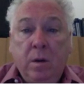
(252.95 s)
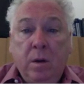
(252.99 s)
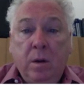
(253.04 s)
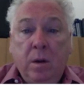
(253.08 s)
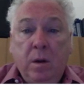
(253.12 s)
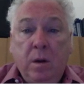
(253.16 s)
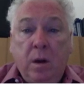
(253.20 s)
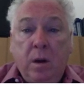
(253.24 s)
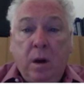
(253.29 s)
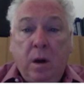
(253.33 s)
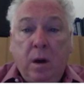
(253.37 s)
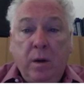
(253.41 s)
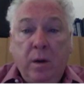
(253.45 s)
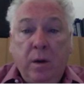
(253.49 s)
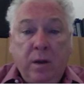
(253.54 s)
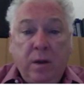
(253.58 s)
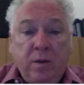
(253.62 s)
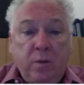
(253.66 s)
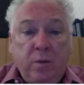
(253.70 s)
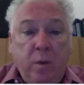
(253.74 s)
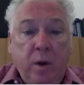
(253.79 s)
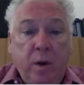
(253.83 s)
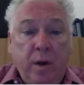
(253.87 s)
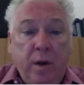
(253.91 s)
Our
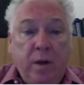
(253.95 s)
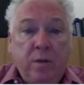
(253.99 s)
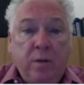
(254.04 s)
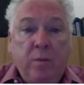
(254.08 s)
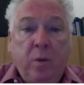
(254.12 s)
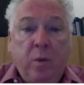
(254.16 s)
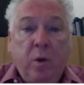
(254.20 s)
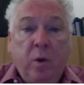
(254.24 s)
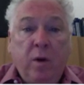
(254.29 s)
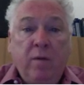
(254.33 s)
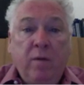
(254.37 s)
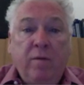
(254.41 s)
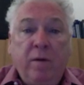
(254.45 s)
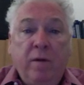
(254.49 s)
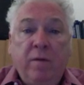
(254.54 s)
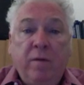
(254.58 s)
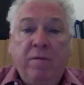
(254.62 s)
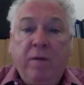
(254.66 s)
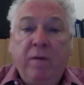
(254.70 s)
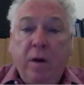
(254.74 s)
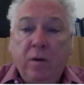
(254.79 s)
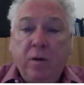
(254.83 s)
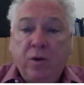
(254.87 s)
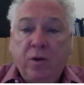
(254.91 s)
next one is more of a
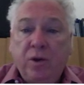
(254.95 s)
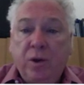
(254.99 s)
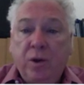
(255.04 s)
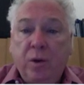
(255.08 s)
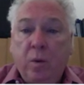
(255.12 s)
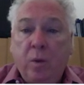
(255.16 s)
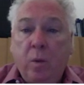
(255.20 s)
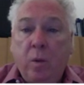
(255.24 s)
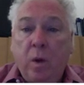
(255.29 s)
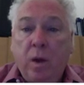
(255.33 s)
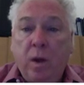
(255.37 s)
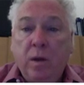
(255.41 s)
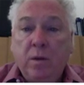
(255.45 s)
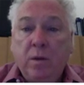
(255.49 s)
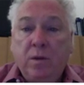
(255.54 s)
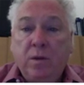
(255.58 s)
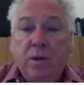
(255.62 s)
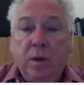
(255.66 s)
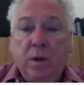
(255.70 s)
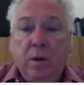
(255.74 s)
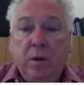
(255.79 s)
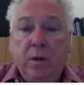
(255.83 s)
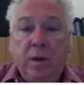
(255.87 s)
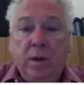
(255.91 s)
functional one.
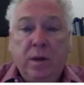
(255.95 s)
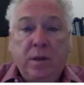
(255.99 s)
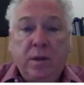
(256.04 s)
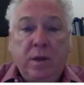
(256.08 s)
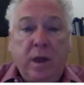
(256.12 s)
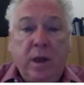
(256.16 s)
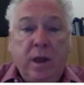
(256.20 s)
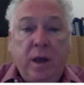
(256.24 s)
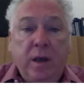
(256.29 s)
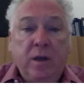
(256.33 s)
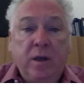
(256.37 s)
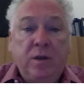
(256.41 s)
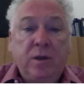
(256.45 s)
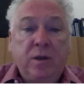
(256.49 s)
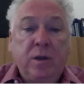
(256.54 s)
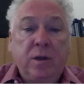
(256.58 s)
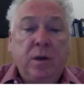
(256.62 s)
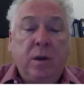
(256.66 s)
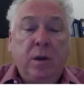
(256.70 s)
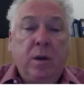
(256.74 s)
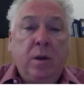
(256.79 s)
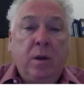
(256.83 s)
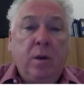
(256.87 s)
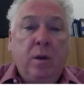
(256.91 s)
So in this case,
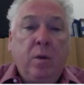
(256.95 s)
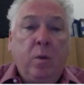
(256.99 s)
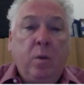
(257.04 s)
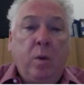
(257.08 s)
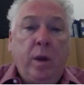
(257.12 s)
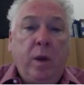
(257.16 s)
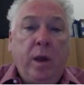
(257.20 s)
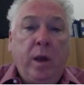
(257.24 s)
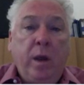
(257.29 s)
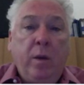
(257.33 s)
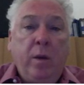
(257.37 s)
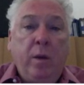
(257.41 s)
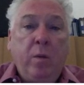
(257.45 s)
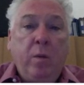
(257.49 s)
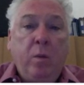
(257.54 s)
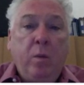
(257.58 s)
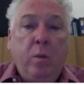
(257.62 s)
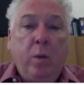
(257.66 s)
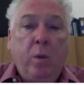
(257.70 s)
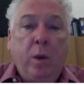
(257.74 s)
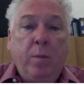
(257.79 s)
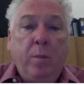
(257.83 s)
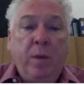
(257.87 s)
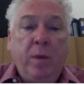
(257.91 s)
we
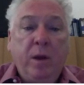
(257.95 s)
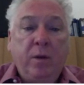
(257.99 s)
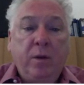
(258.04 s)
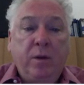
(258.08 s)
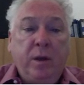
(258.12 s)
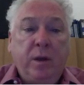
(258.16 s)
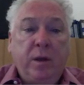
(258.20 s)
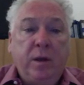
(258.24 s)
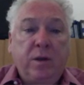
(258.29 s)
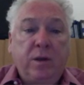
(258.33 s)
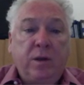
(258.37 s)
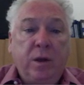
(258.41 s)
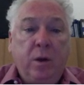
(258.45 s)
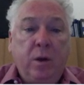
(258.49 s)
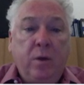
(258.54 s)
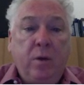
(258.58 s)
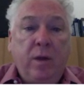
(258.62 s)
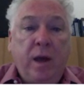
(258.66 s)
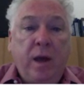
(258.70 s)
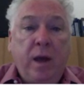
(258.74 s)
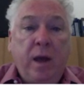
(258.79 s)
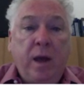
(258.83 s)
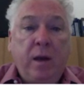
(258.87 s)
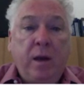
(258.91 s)
built this so
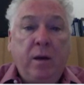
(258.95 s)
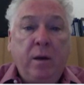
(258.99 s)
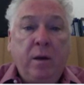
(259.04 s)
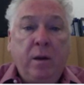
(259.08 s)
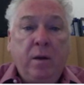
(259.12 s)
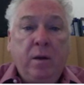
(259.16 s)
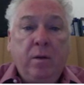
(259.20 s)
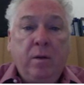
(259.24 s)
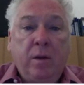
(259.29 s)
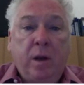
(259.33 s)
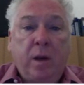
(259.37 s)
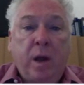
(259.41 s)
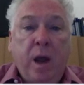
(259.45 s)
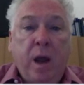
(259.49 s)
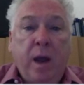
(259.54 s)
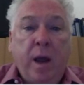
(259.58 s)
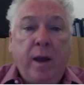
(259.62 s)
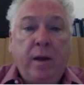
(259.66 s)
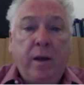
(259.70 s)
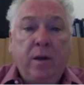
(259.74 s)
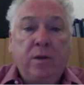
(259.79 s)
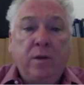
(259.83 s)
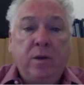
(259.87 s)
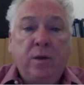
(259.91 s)
that the
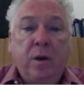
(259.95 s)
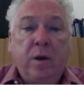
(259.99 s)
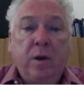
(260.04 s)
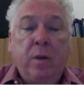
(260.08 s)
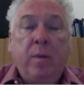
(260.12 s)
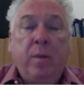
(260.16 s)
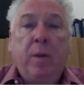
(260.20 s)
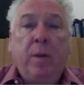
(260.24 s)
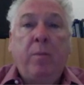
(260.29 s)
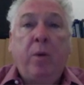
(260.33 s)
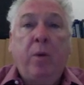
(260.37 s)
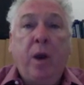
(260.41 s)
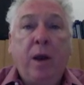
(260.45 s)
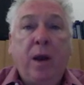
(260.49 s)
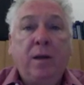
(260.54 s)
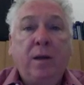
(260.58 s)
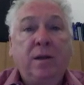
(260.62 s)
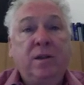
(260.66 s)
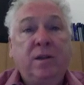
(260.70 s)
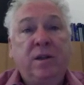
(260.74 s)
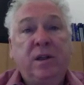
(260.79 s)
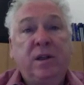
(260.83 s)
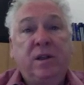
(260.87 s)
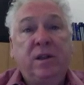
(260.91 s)
client is going to be
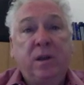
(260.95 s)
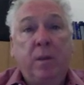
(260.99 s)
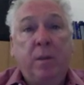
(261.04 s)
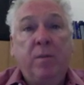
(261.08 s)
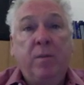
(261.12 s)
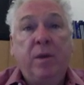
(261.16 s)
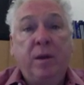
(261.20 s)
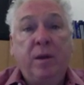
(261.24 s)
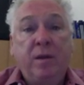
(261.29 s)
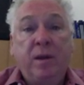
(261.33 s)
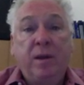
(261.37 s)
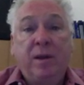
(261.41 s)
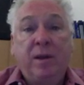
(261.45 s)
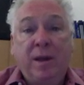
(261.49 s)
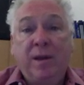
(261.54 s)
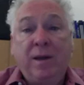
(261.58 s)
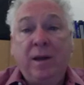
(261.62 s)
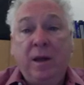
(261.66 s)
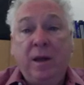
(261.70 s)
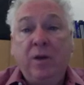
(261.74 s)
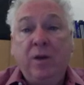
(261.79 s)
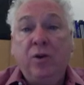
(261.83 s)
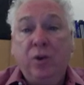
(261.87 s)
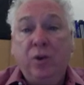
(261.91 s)
practicing something that they
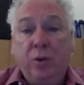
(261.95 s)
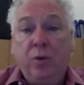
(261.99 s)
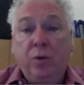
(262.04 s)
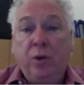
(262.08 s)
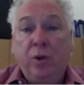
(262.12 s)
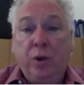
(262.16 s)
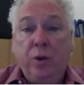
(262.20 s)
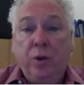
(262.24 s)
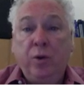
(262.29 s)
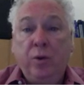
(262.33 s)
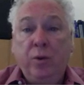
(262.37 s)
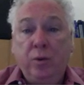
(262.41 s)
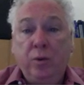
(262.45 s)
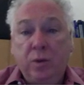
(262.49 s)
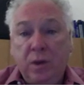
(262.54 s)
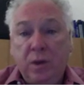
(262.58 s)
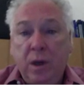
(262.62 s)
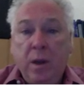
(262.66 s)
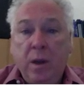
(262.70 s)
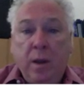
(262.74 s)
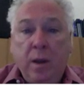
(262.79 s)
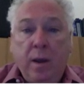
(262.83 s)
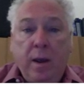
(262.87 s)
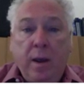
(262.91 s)
tend to use
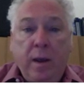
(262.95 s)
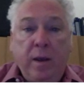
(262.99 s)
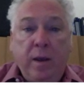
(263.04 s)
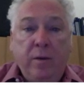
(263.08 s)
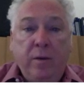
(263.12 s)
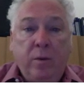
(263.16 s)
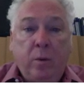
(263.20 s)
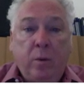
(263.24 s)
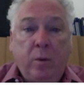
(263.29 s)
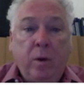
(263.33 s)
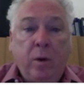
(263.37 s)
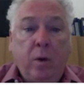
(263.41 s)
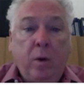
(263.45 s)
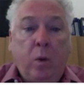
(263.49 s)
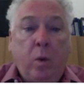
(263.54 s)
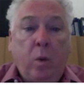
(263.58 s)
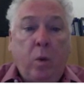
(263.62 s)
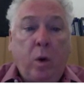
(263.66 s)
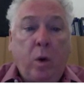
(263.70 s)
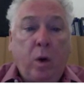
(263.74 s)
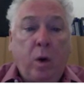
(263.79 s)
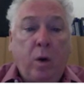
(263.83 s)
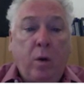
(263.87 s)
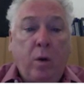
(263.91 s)
in the real
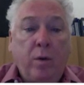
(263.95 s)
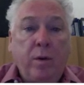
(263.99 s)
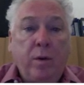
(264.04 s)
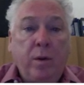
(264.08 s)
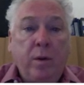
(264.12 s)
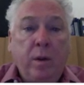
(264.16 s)
world.